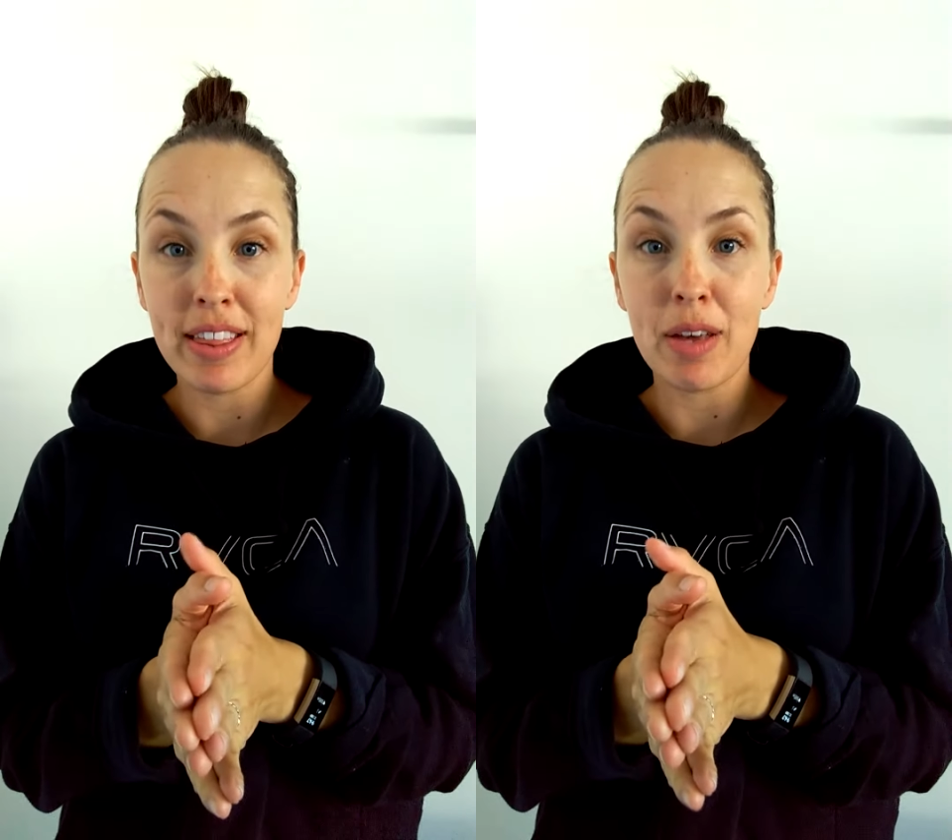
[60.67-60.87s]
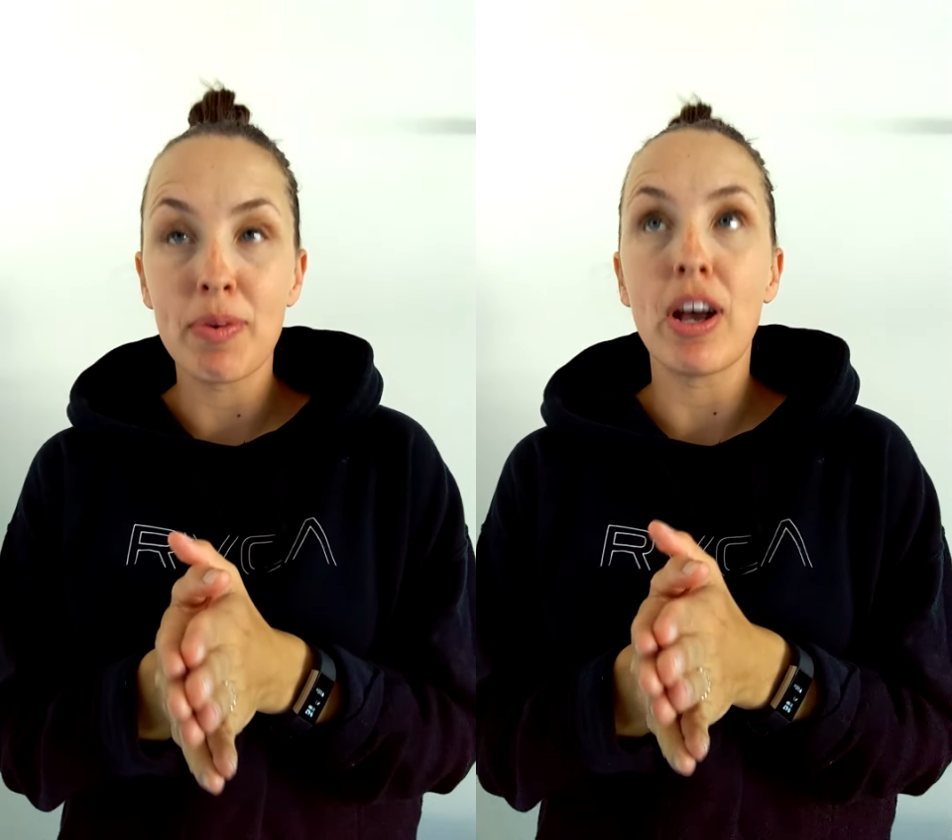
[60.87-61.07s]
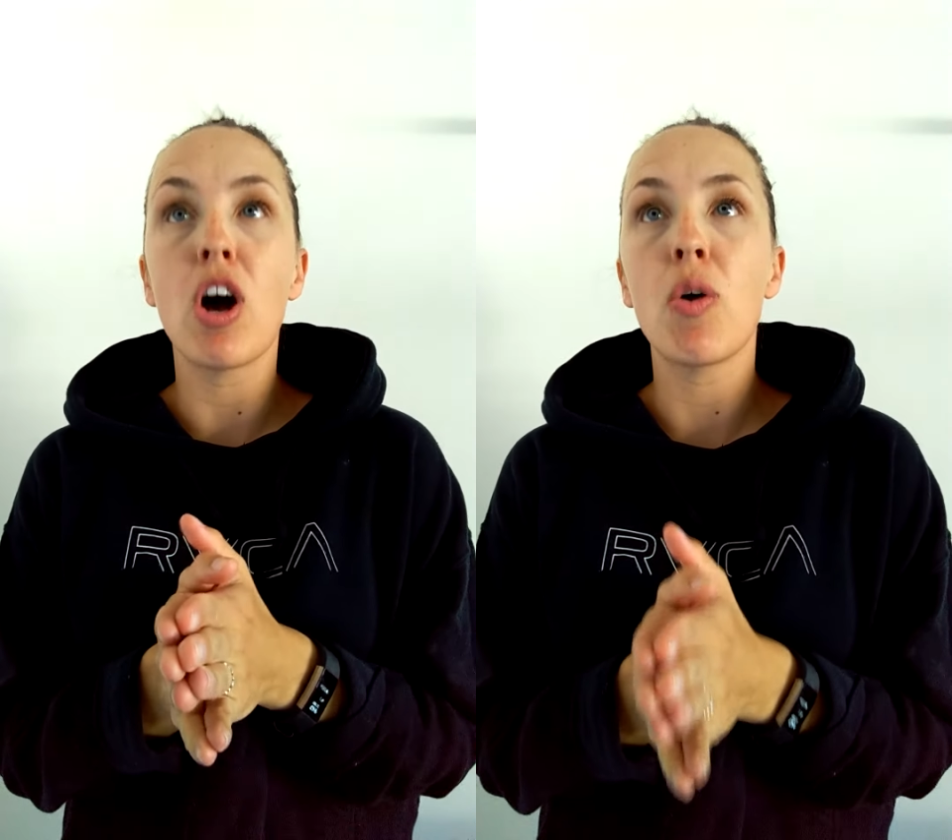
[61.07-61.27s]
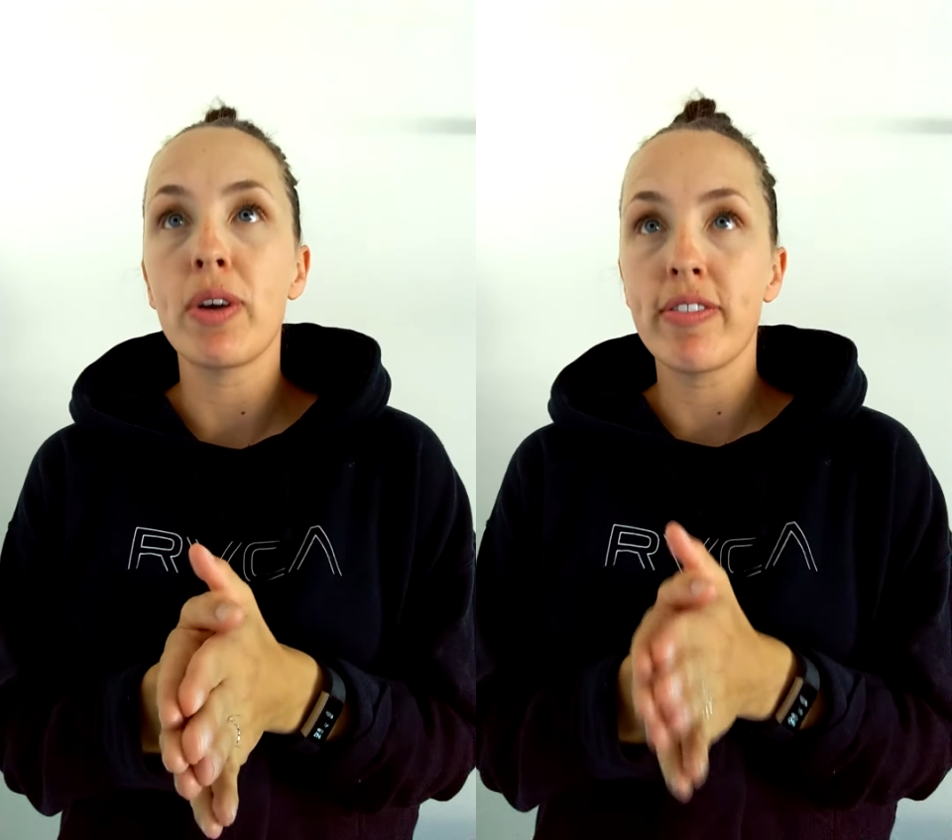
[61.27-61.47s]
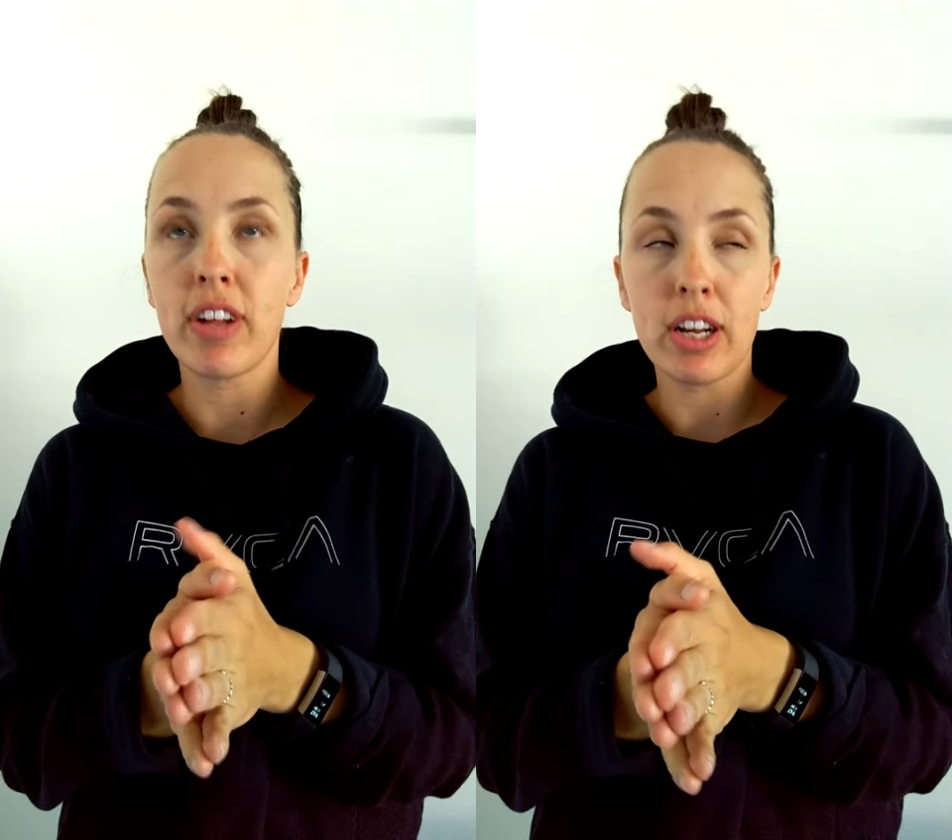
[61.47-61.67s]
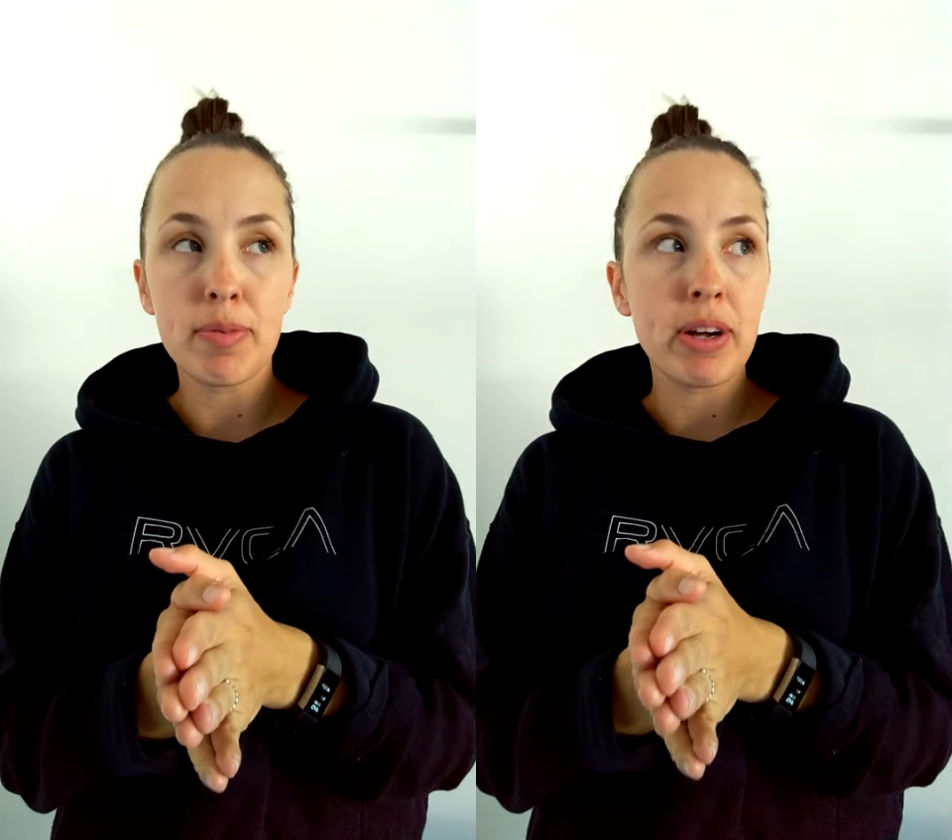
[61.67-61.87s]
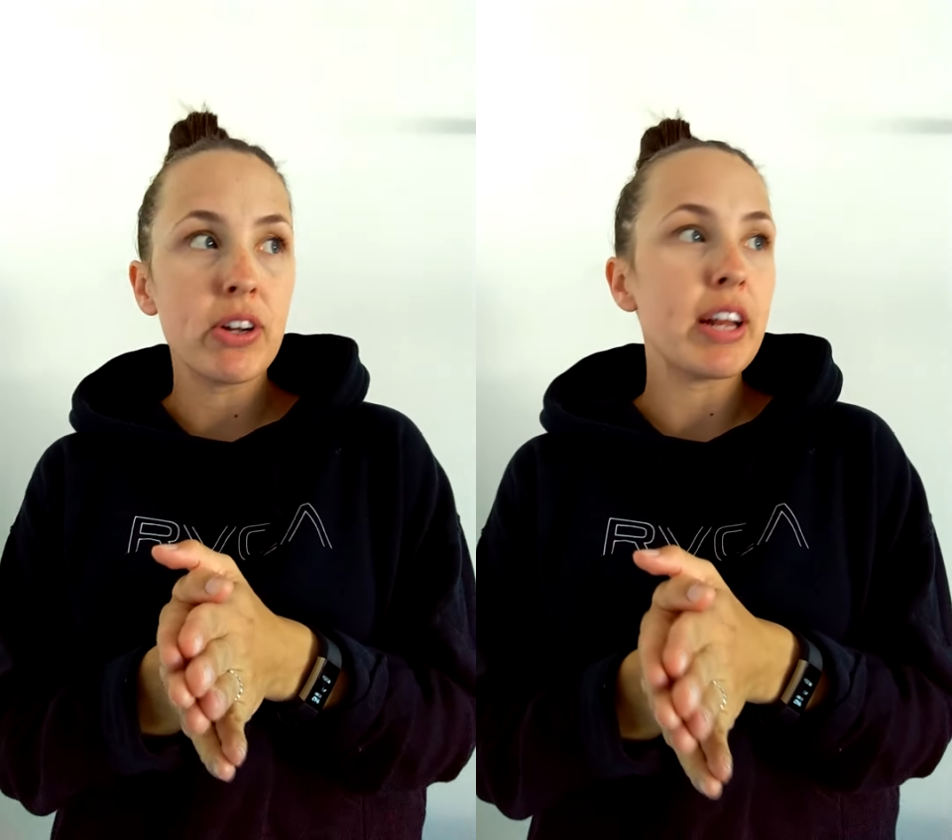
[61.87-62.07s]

that we always talk about,